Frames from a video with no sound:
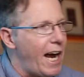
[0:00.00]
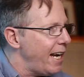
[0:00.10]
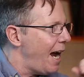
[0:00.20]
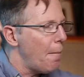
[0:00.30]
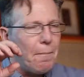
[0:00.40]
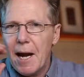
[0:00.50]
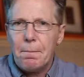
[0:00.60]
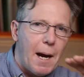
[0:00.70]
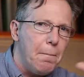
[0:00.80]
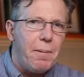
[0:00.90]
yeah, yeah,
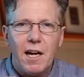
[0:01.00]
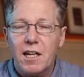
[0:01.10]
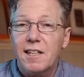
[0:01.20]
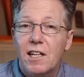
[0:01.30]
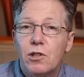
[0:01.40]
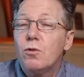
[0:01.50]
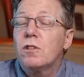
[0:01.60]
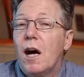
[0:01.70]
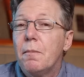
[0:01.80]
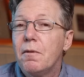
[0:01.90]
bang, bang, bang, because that's
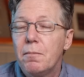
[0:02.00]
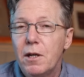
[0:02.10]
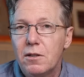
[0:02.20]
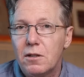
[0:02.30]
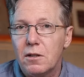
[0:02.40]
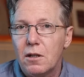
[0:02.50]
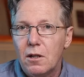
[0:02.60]
your type of person.